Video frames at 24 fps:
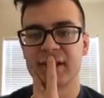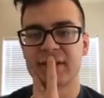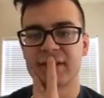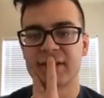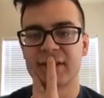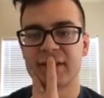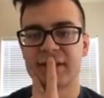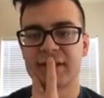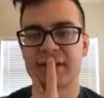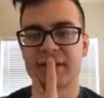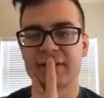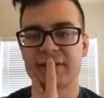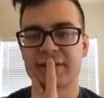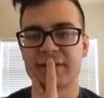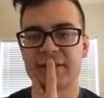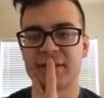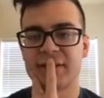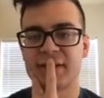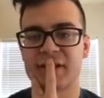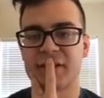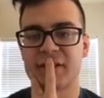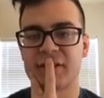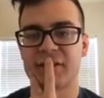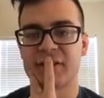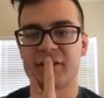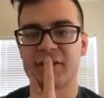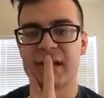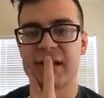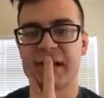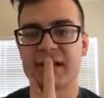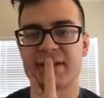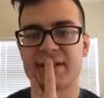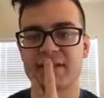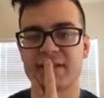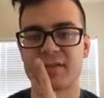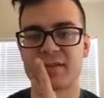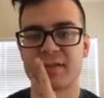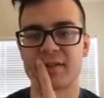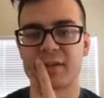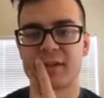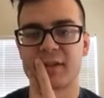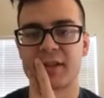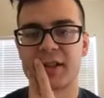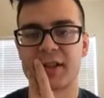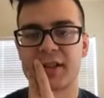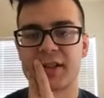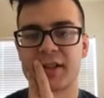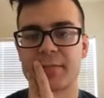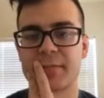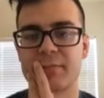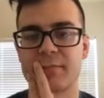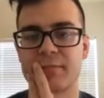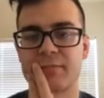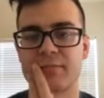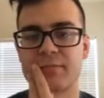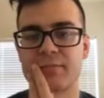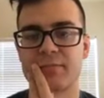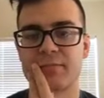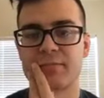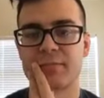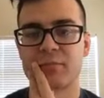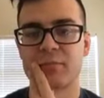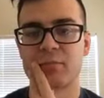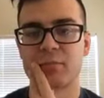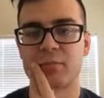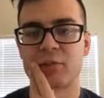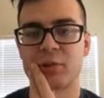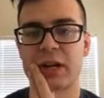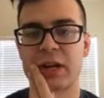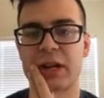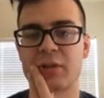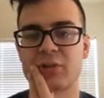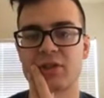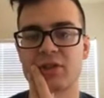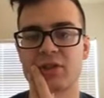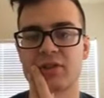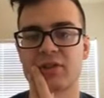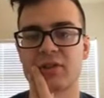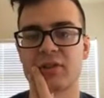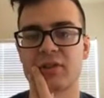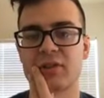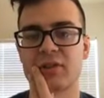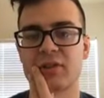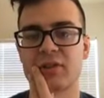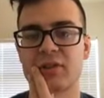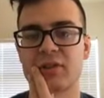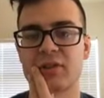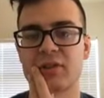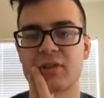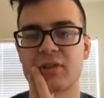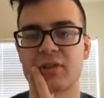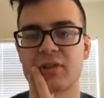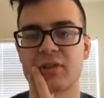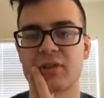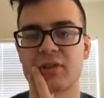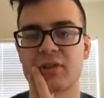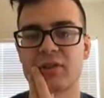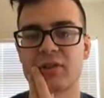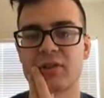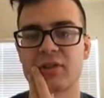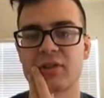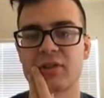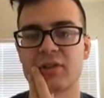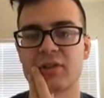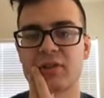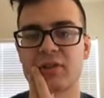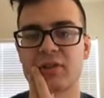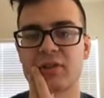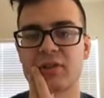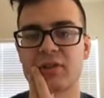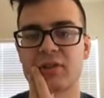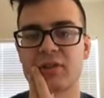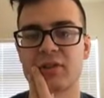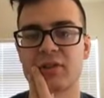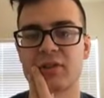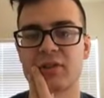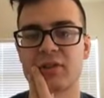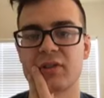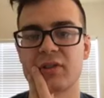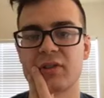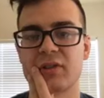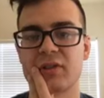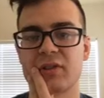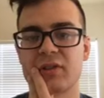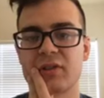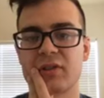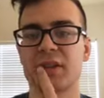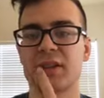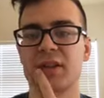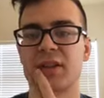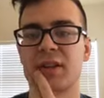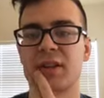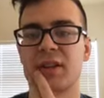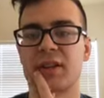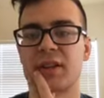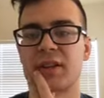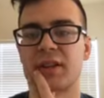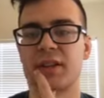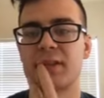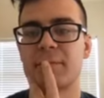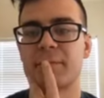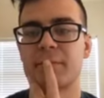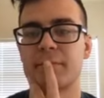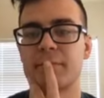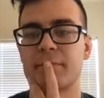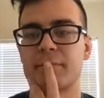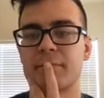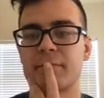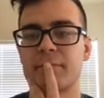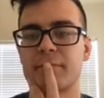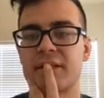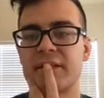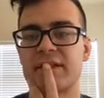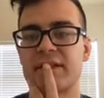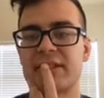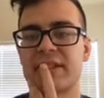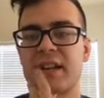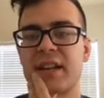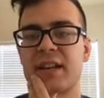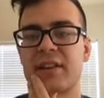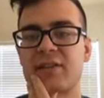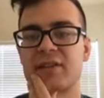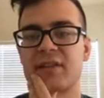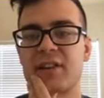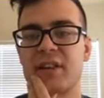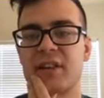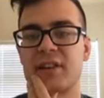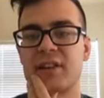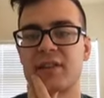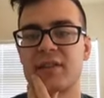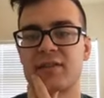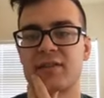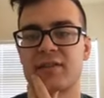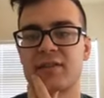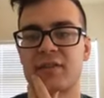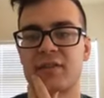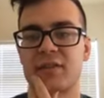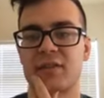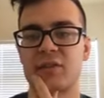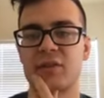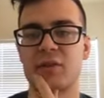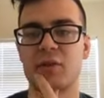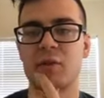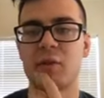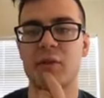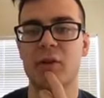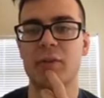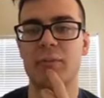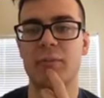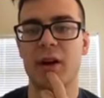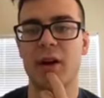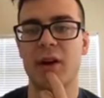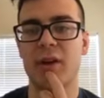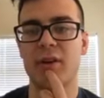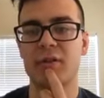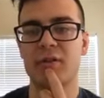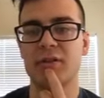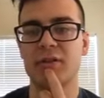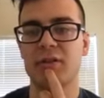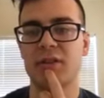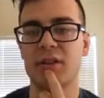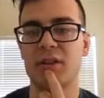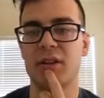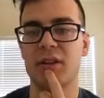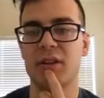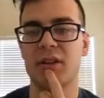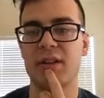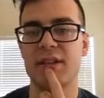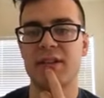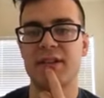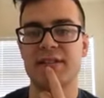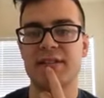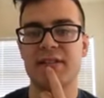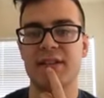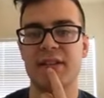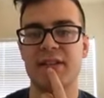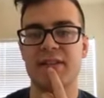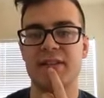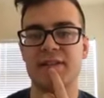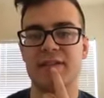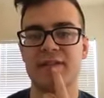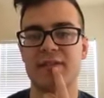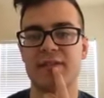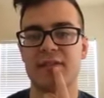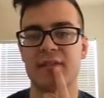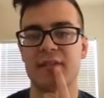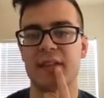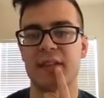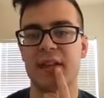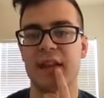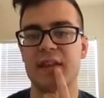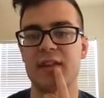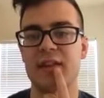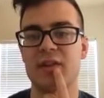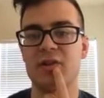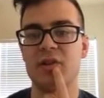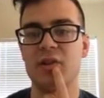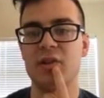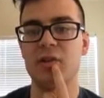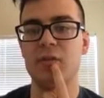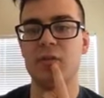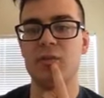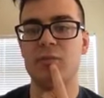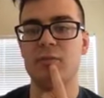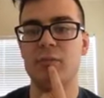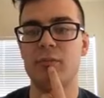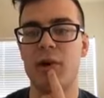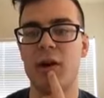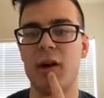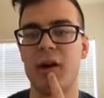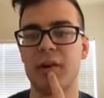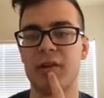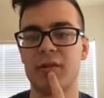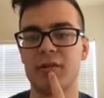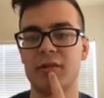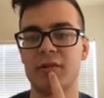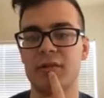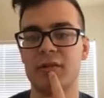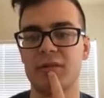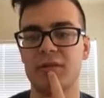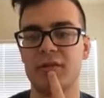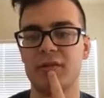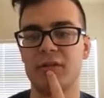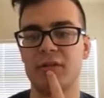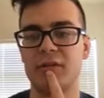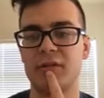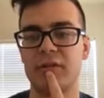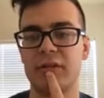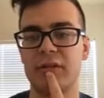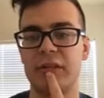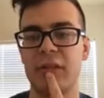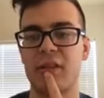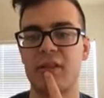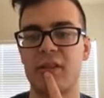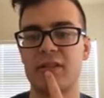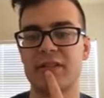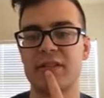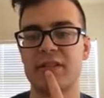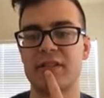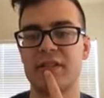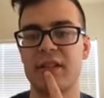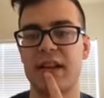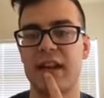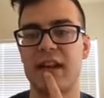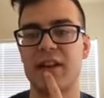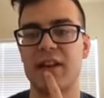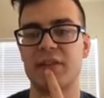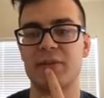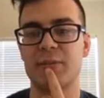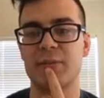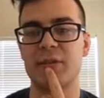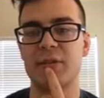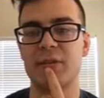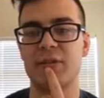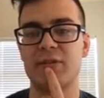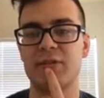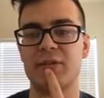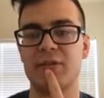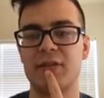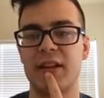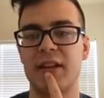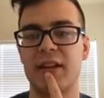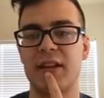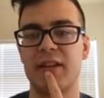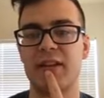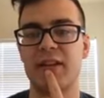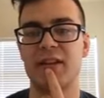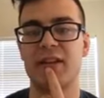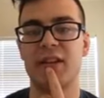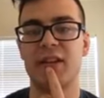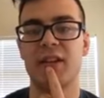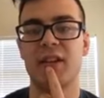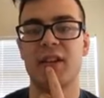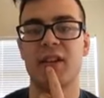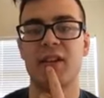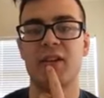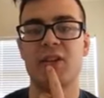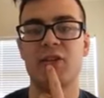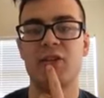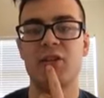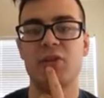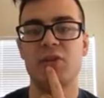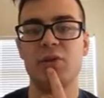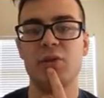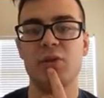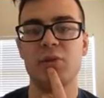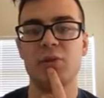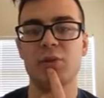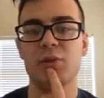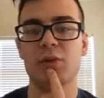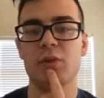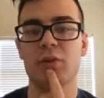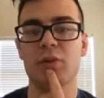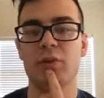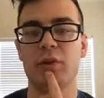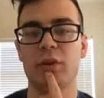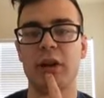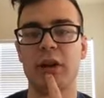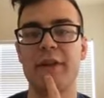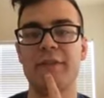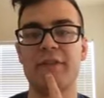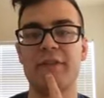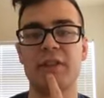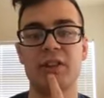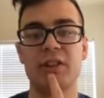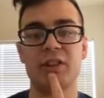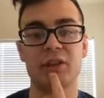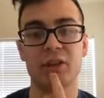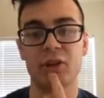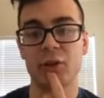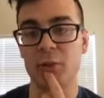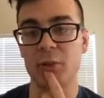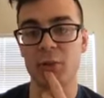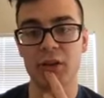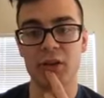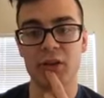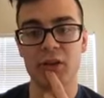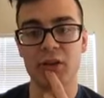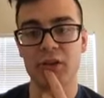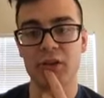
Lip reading: it's the create route. It gets a new instantiates the tour model. It sets that new model and all its attributes data to crafted tour